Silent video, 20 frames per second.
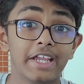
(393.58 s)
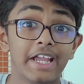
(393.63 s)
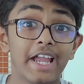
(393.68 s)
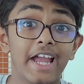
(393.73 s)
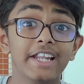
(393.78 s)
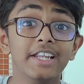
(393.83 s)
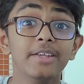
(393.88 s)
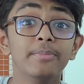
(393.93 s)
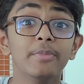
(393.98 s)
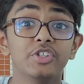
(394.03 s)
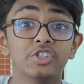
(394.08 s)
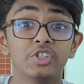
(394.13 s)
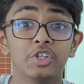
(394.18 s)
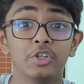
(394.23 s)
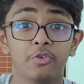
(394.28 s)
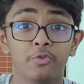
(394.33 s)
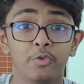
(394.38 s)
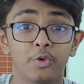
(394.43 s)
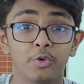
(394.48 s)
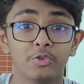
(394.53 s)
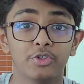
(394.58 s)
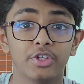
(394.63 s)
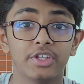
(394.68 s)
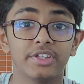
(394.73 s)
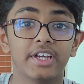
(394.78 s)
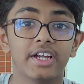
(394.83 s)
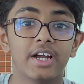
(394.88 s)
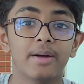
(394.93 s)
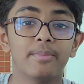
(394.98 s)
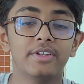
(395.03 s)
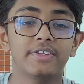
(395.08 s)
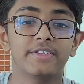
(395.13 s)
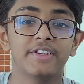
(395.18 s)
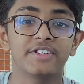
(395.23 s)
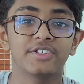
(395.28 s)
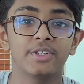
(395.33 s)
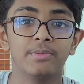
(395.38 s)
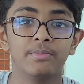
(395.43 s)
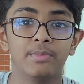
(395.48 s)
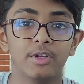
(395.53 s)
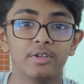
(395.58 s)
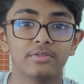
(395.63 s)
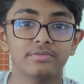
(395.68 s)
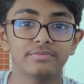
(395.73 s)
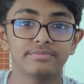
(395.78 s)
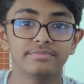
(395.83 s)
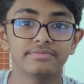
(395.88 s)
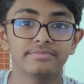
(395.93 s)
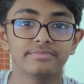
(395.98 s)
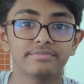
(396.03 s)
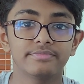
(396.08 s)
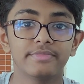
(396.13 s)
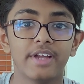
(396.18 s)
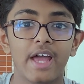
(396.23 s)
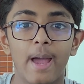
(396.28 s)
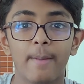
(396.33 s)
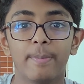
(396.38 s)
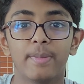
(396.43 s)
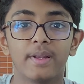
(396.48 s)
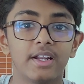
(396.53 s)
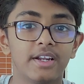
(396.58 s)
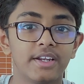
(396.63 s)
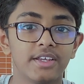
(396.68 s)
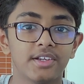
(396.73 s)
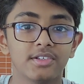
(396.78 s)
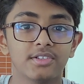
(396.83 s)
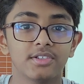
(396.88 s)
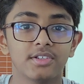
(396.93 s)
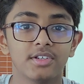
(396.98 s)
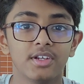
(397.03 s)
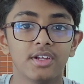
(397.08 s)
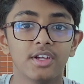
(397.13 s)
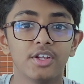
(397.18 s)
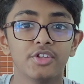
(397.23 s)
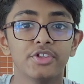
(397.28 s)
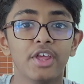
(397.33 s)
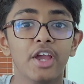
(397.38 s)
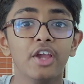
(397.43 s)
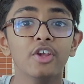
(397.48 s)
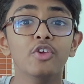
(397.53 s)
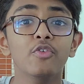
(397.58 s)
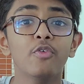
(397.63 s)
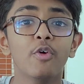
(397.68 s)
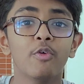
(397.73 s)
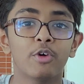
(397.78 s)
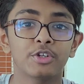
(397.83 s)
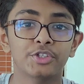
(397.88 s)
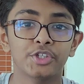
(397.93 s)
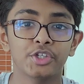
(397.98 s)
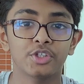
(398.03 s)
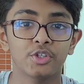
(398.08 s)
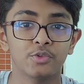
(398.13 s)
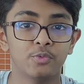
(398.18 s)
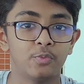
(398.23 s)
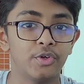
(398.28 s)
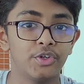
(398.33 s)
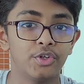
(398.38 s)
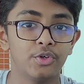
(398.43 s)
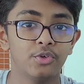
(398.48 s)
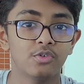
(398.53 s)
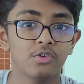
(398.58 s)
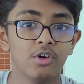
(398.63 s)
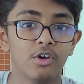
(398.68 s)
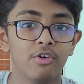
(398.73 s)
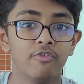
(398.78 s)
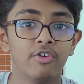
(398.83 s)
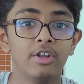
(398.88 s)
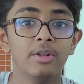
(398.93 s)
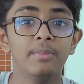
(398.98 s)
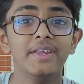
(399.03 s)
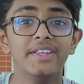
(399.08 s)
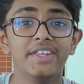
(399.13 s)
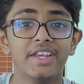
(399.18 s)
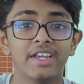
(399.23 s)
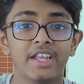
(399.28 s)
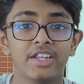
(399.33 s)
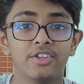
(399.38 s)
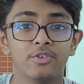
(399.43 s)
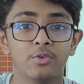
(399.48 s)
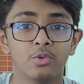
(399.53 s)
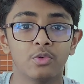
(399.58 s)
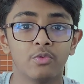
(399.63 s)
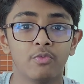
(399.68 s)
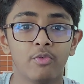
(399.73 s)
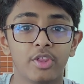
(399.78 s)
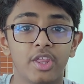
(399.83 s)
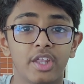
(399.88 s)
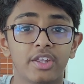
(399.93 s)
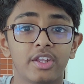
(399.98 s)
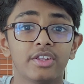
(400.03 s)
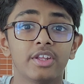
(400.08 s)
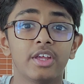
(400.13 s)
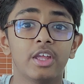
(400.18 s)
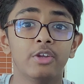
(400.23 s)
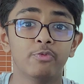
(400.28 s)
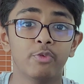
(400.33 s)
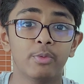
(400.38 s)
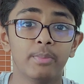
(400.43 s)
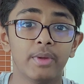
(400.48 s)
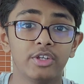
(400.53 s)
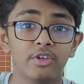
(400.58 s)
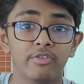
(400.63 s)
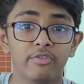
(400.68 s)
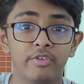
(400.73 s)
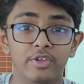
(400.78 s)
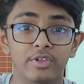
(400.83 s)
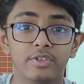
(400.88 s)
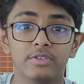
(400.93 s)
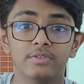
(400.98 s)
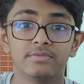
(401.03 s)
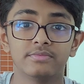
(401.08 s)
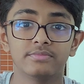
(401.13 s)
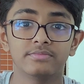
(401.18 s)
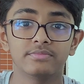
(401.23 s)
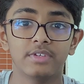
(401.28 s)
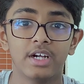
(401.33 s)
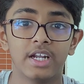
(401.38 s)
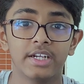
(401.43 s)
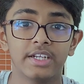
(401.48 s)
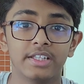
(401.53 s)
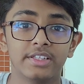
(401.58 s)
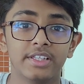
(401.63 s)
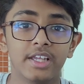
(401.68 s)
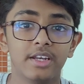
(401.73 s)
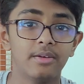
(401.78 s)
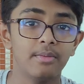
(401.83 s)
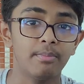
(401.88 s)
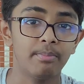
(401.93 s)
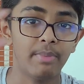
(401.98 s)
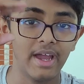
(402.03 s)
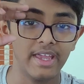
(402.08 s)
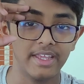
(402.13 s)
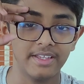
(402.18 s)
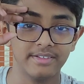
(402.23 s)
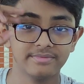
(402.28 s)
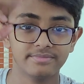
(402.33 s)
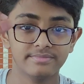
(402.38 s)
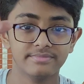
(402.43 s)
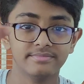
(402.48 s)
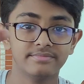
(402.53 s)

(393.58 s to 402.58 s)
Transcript: Kindly mention your views in the comment section below. Happy learning! Thank you for watching this video. We'll meet again soon with another informative video. Until then, bye.